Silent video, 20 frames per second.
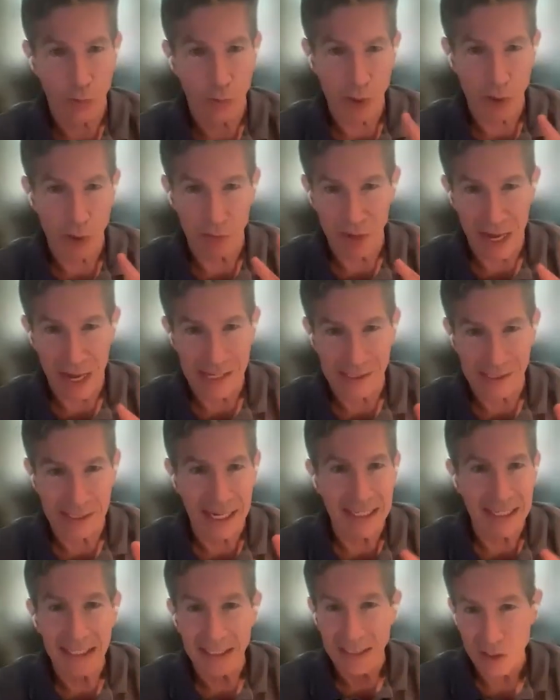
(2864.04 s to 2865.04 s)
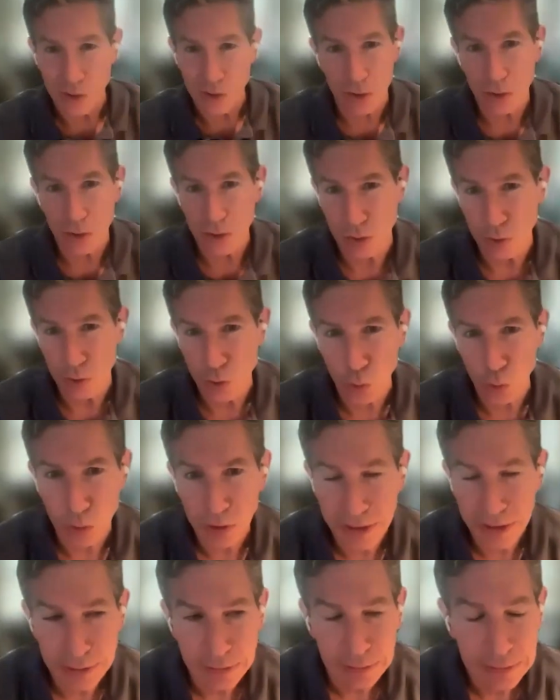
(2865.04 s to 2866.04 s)
of course a fascinating addition to the
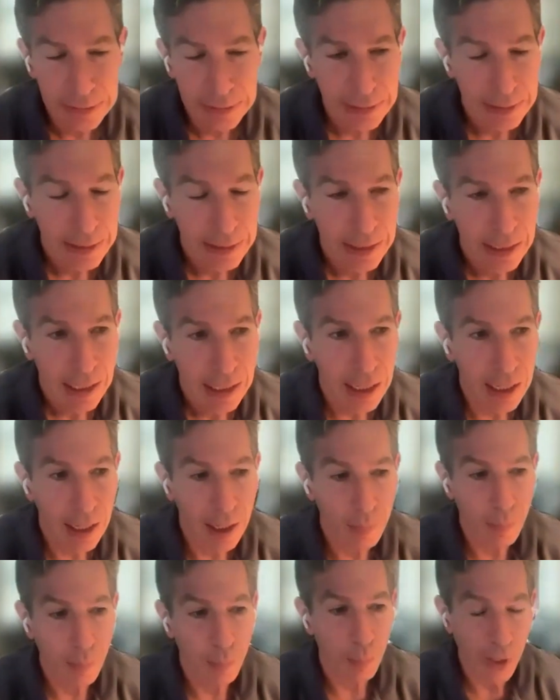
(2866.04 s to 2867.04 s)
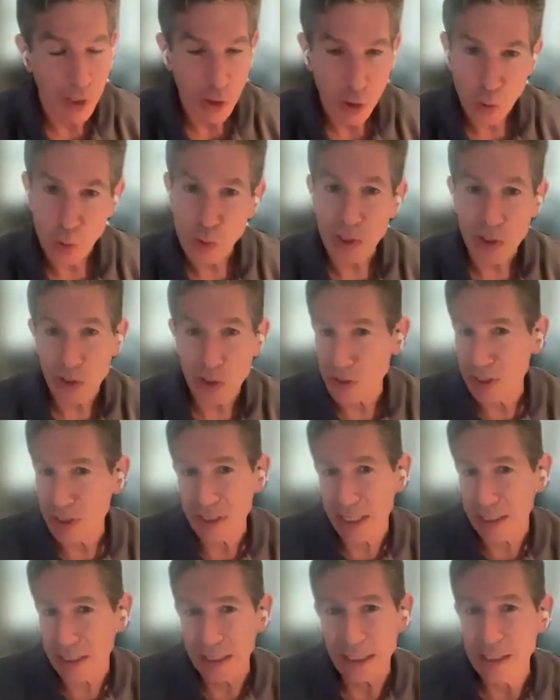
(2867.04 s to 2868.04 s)
toolkit, but using just
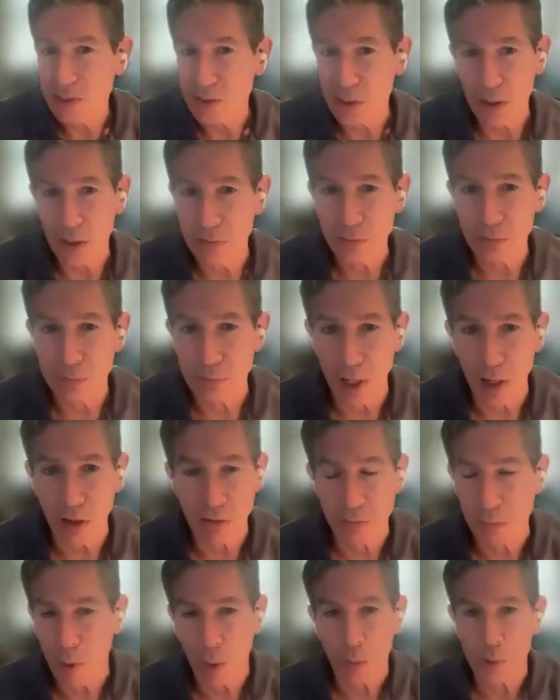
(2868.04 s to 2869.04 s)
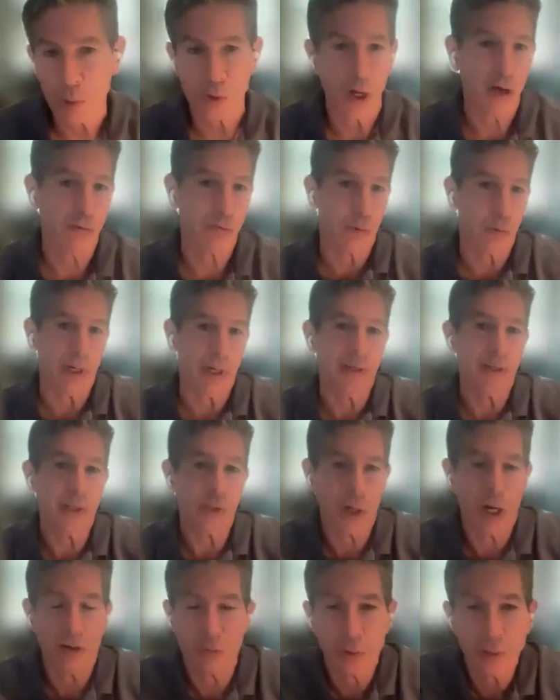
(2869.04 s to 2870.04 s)
the techniques of mobile software and
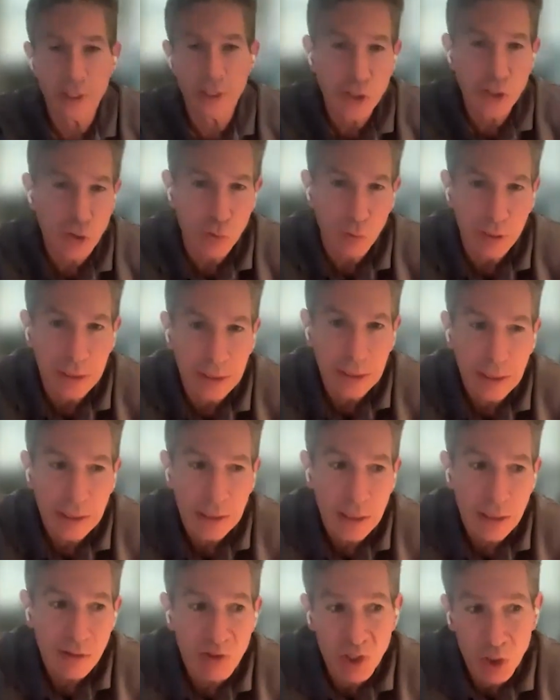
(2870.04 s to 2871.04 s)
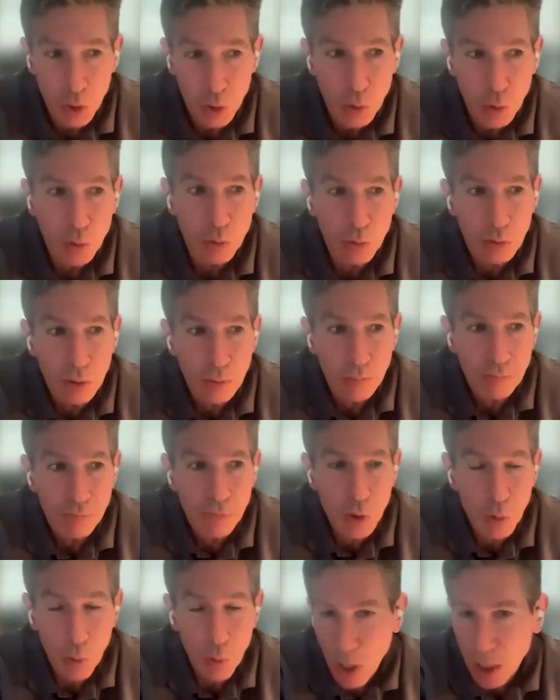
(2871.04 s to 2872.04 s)
the software industry to
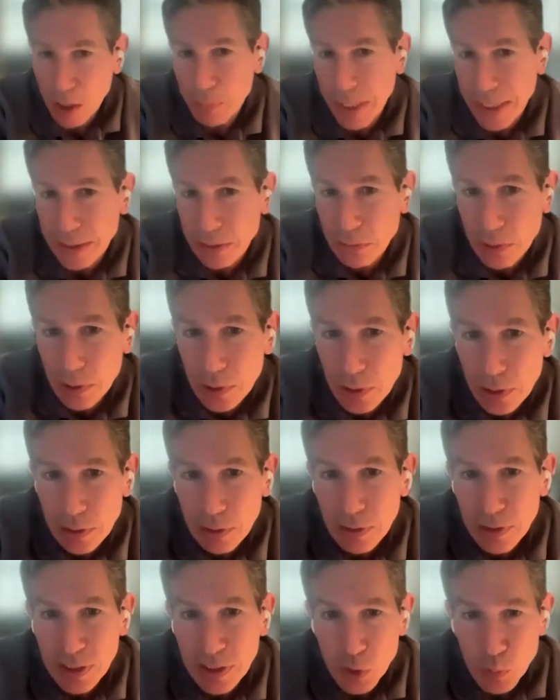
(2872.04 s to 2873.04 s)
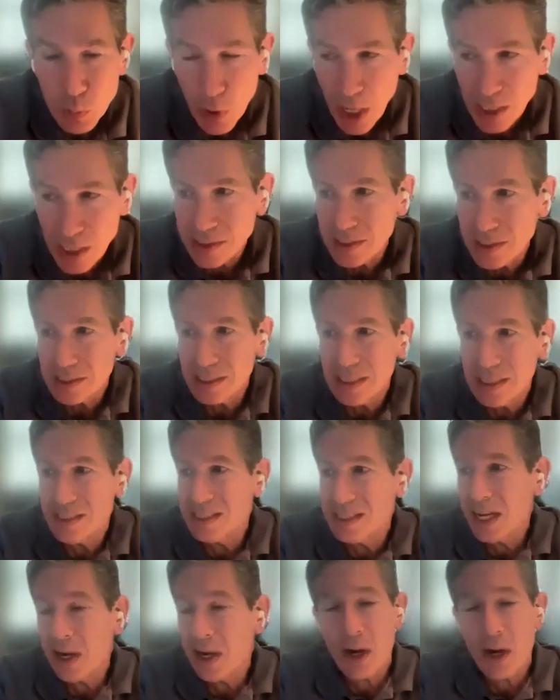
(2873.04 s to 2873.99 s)
automate these processes